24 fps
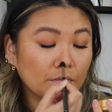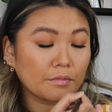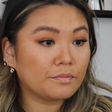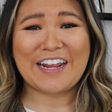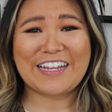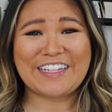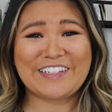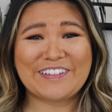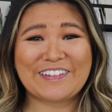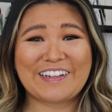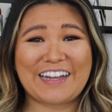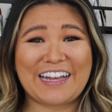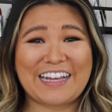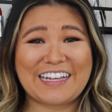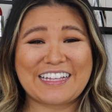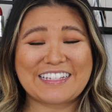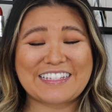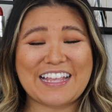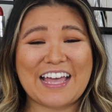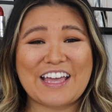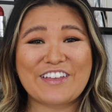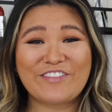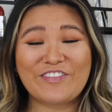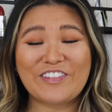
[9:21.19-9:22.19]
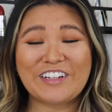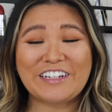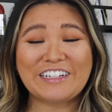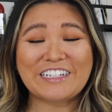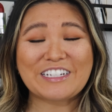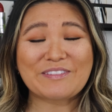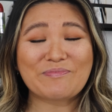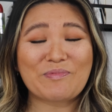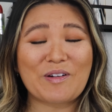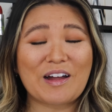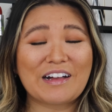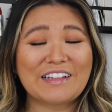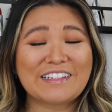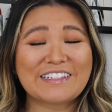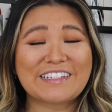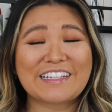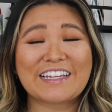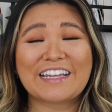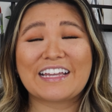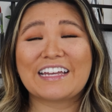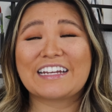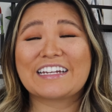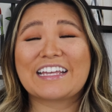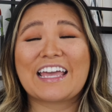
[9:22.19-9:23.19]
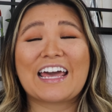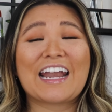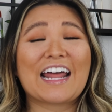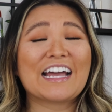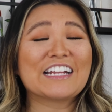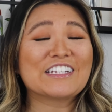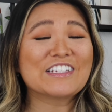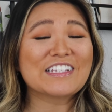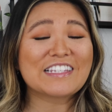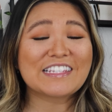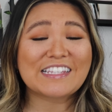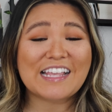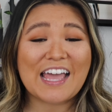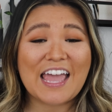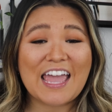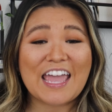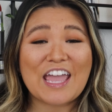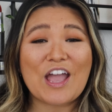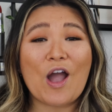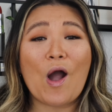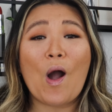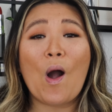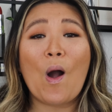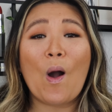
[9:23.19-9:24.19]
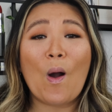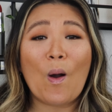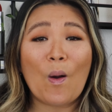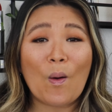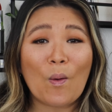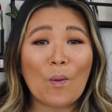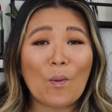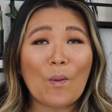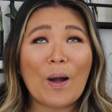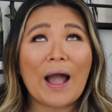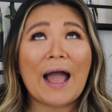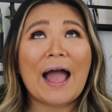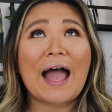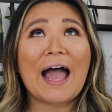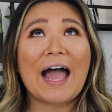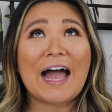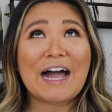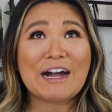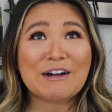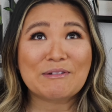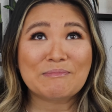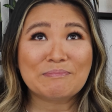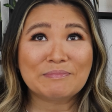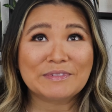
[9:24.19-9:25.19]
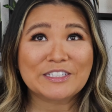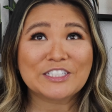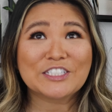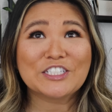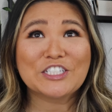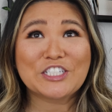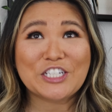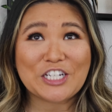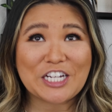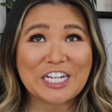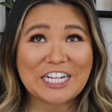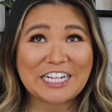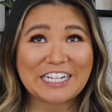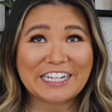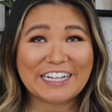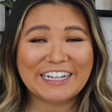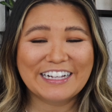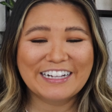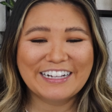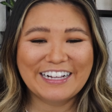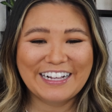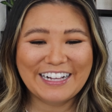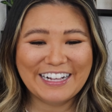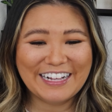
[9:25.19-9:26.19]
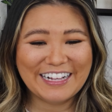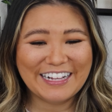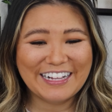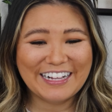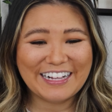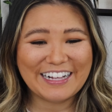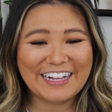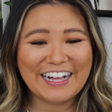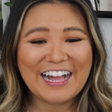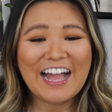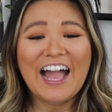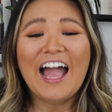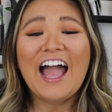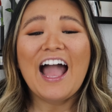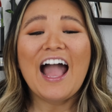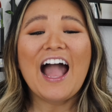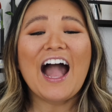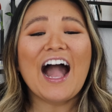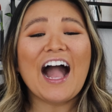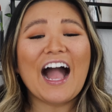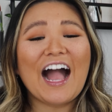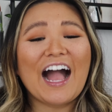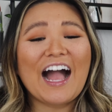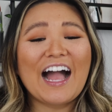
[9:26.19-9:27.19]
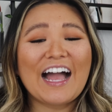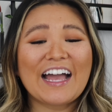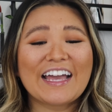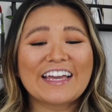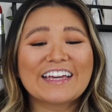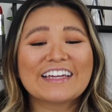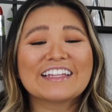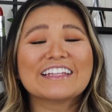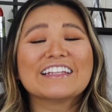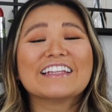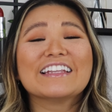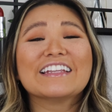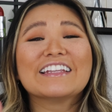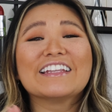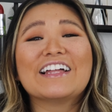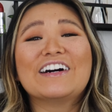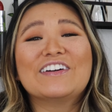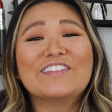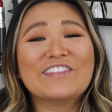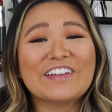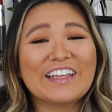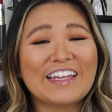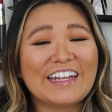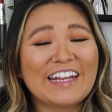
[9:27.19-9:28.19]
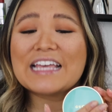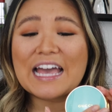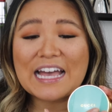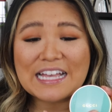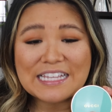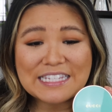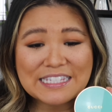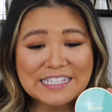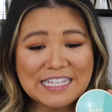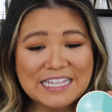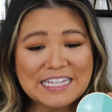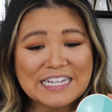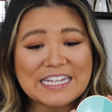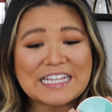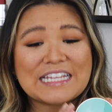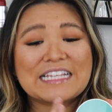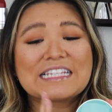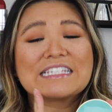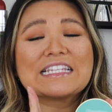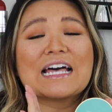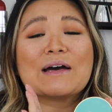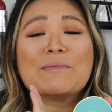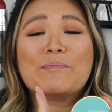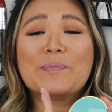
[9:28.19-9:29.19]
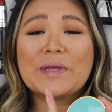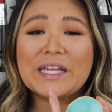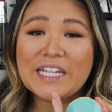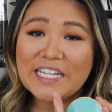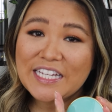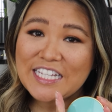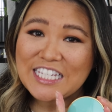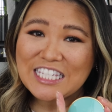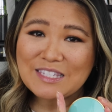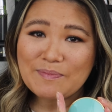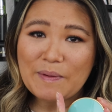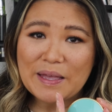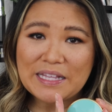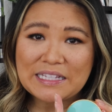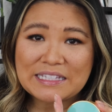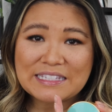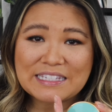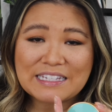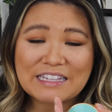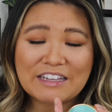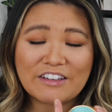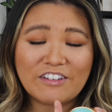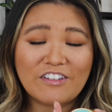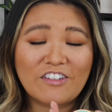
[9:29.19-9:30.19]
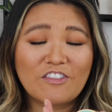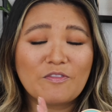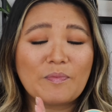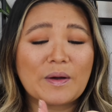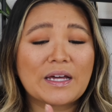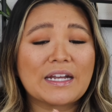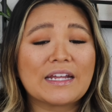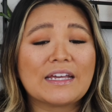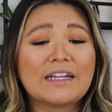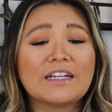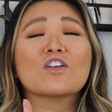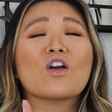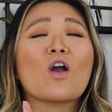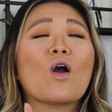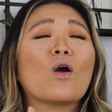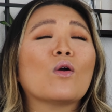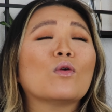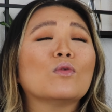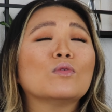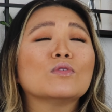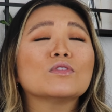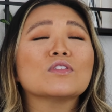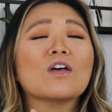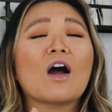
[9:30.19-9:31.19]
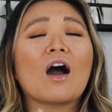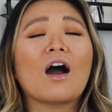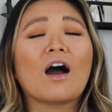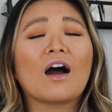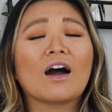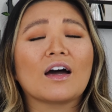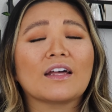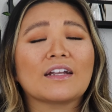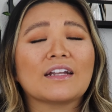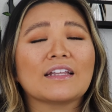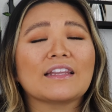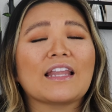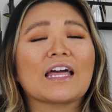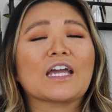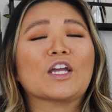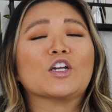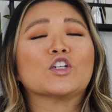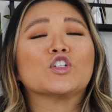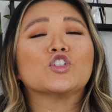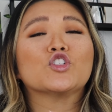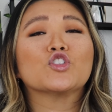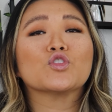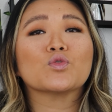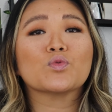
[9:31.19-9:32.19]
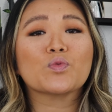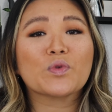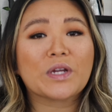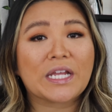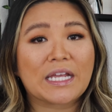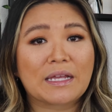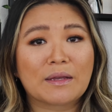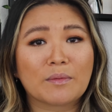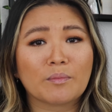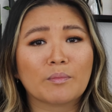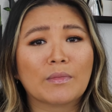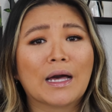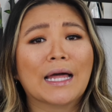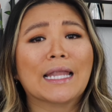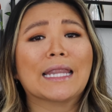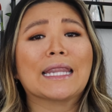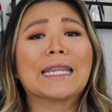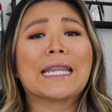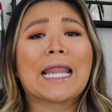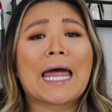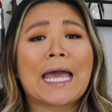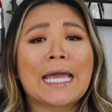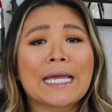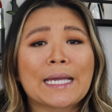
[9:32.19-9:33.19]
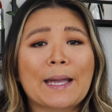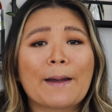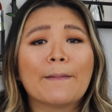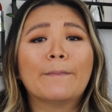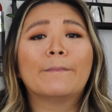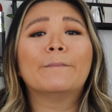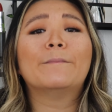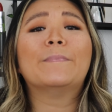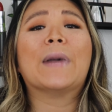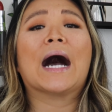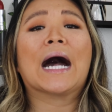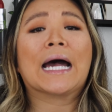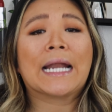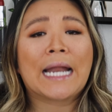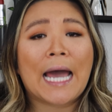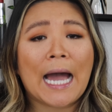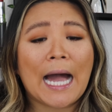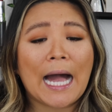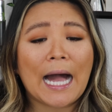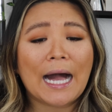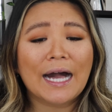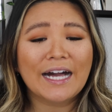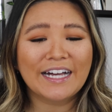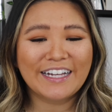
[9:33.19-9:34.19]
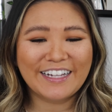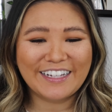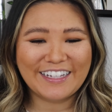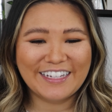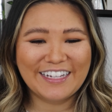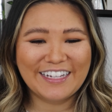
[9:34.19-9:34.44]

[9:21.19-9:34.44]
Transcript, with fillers: Right, you guys, I finished bronzing and can I just say, OMG. I I love it. Yes, it is a bit expensive, but it goes on like a dream, like butter.